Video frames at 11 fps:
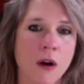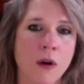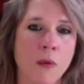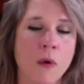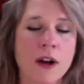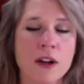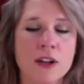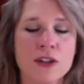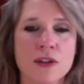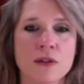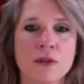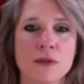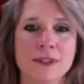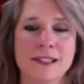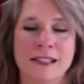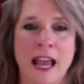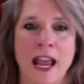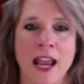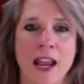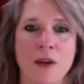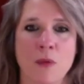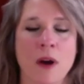what could you
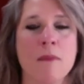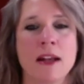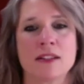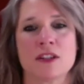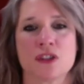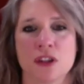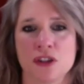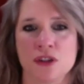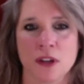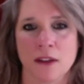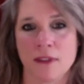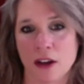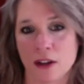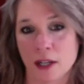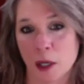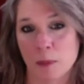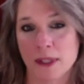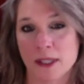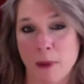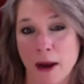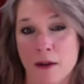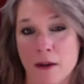say, what message could you give that could help
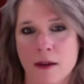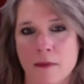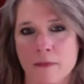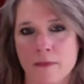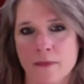inspire them?